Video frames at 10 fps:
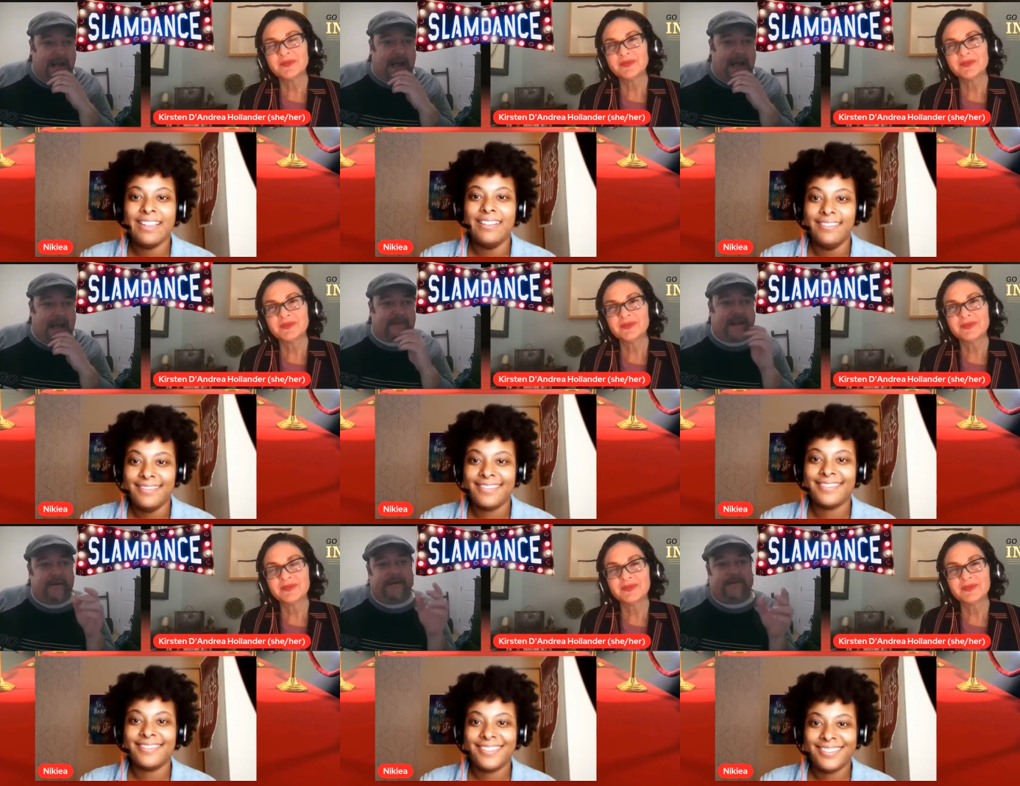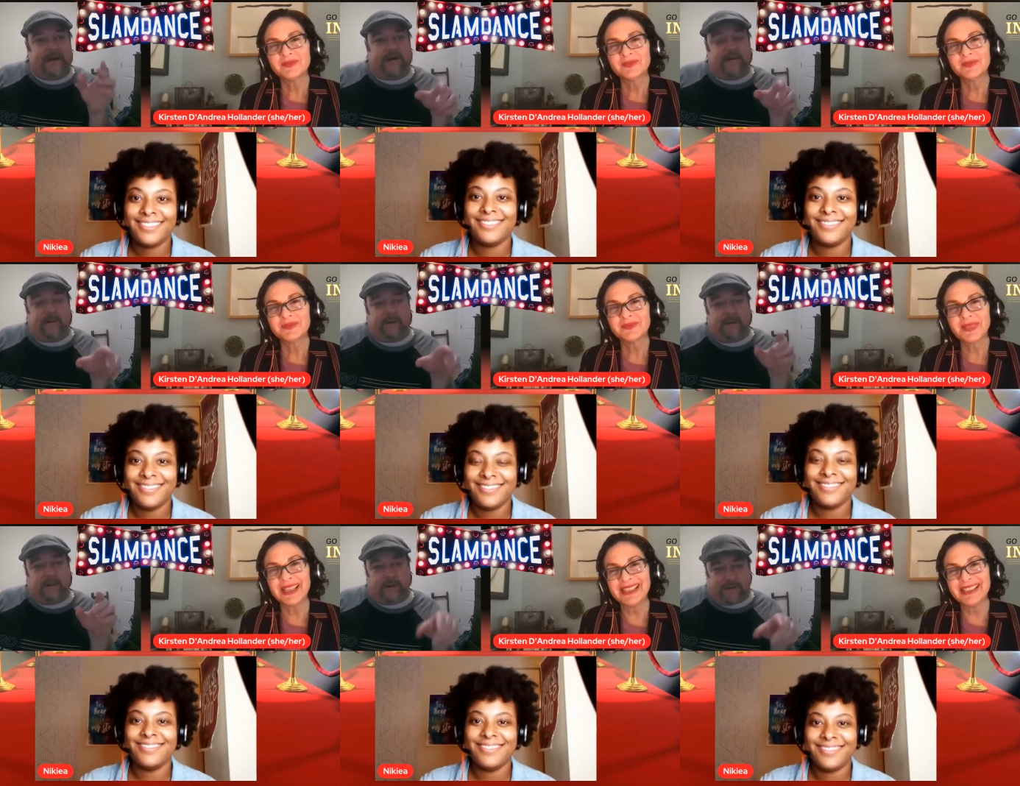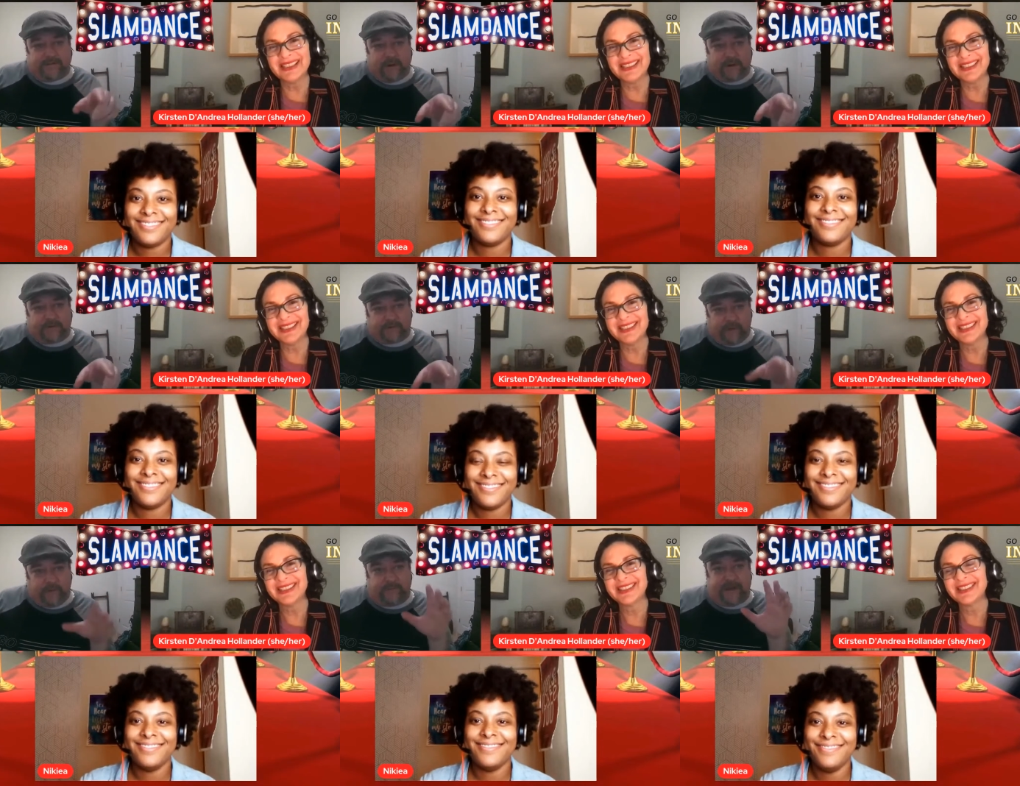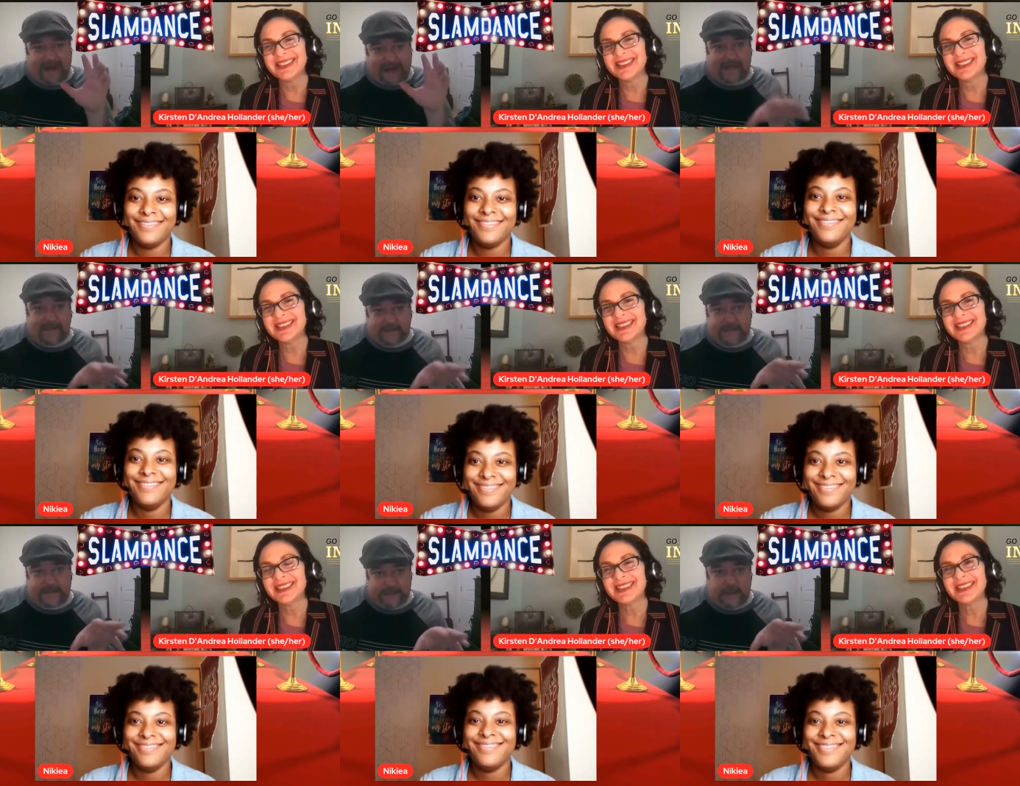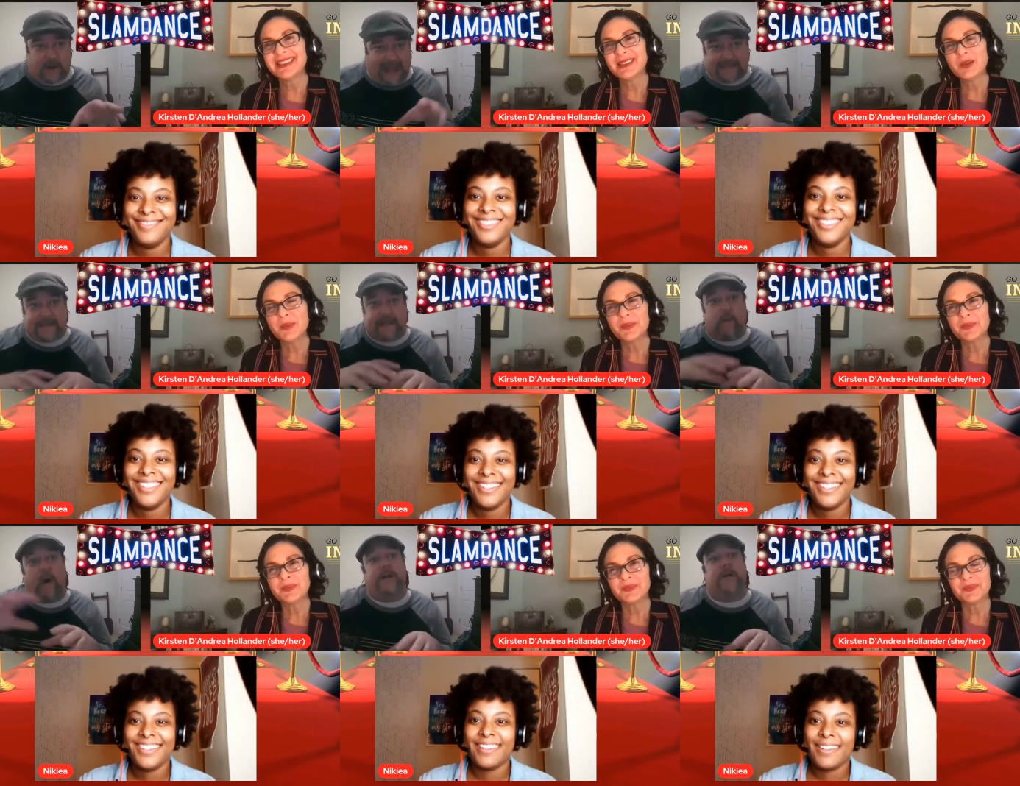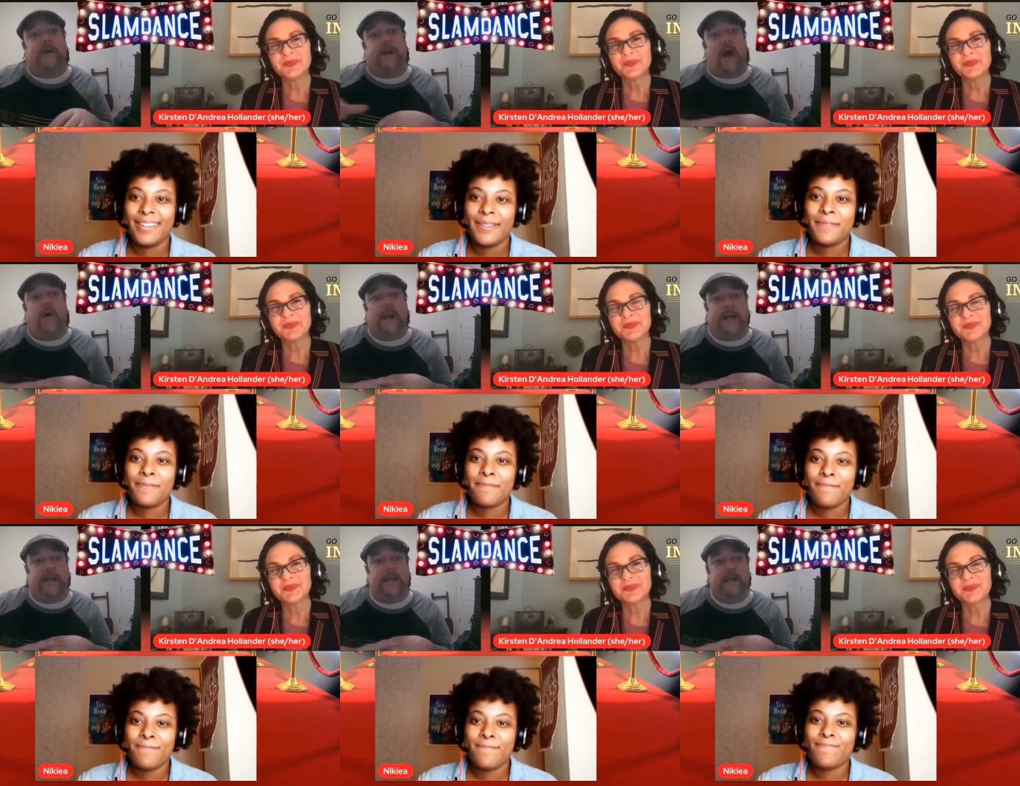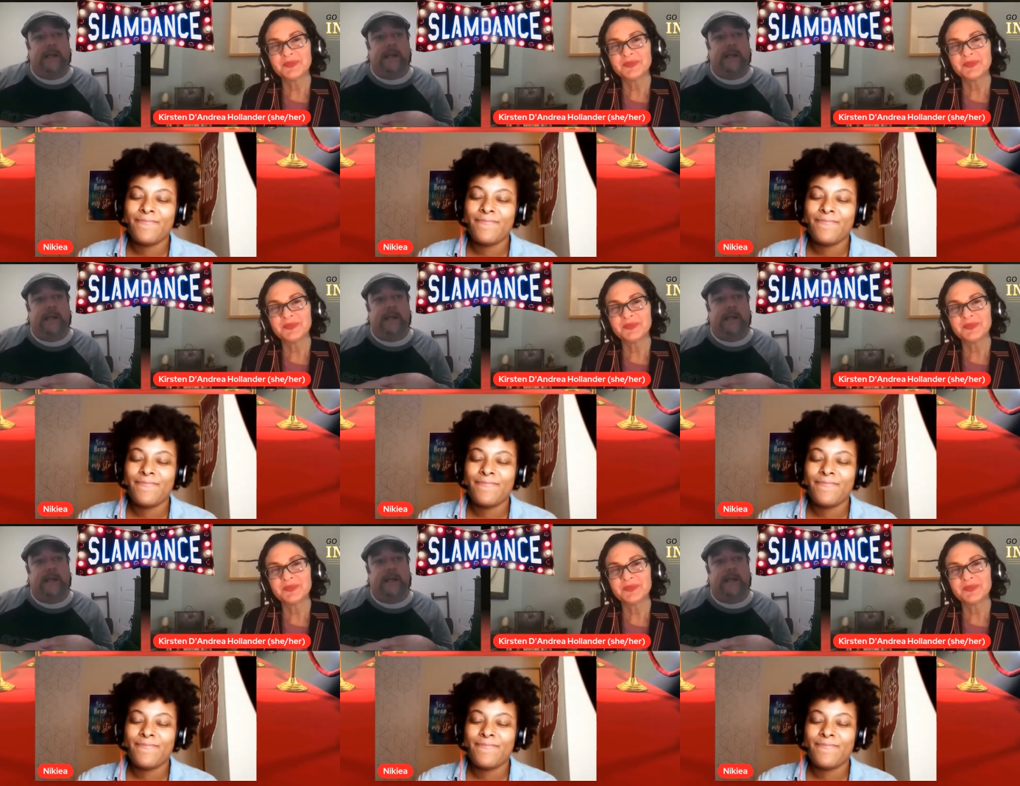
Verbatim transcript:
Speaker 1: I, I'm curious though, with the focus groups and you know editing while you're going,